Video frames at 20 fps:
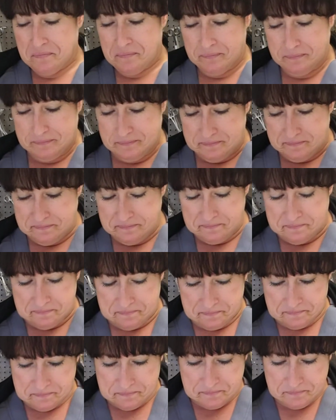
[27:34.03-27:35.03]

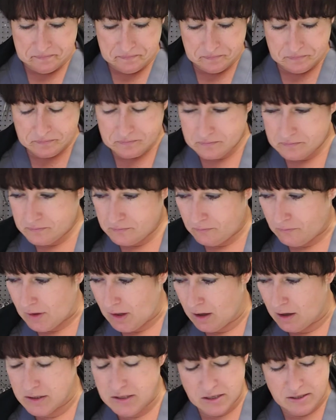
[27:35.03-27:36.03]

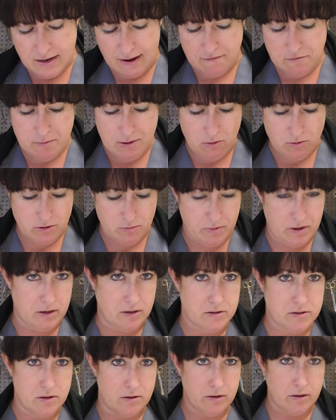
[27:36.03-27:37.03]
It doesn't have to be
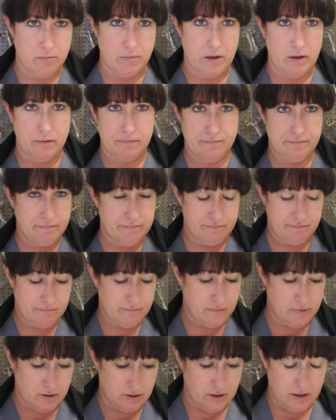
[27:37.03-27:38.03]
orthopedics though, it can be
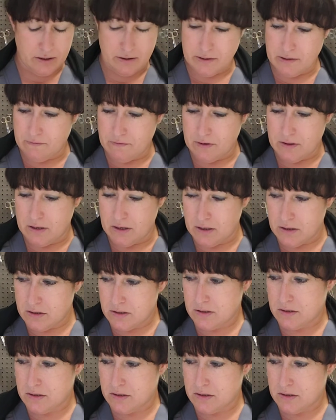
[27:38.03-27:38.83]
a lot of different things.